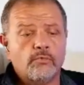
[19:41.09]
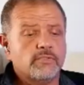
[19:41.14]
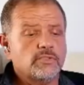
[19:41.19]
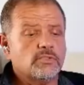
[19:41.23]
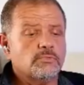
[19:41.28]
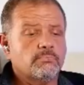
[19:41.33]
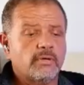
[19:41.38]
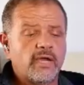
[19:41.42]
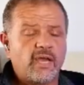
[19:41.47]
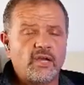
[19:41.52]
if
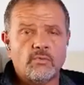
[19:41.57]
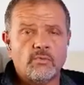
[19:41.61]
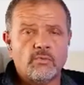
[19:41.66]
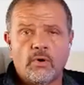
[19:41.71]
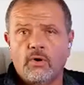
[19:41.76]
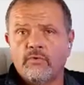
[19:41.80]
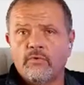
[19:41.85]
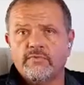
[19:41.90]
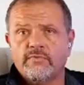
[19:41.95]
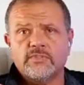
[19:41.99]
it's
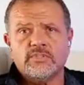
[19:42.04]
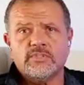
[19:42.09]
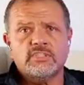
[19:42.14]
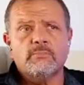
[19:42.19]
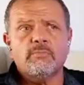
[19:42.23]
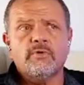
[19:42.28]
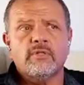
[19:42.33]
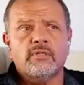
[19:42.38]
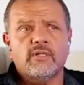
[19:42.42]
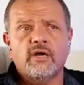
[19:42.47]
payroll, if it's
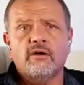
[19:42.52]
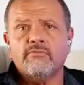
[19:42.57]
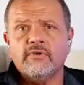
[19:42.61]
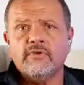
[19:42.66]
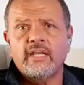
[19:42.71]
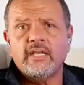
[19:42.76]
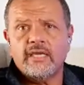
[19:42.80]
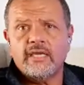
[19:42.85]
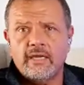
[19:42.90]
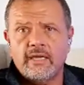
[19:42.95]
someone of
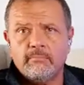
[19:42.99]
any